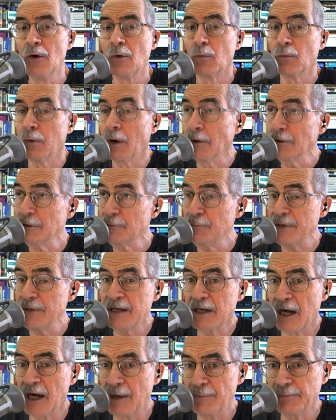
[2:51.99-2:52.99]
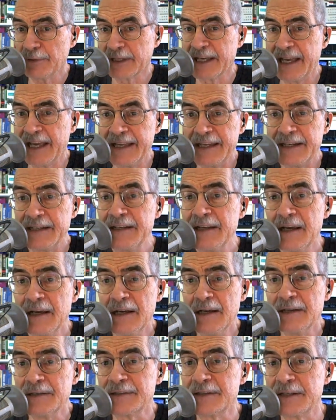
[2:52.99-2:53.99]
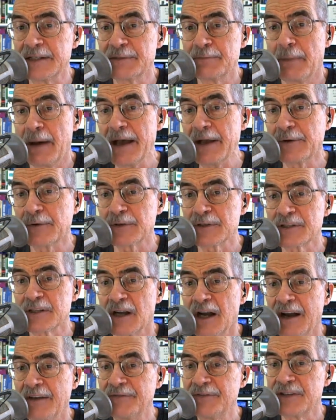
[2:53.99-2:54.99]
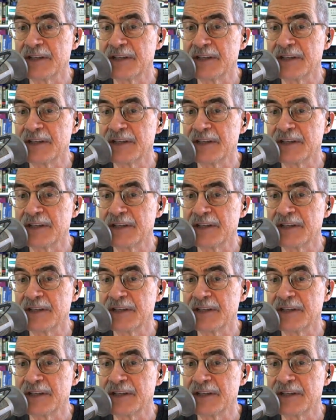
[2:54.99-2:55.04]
won't be complicated since Microsoft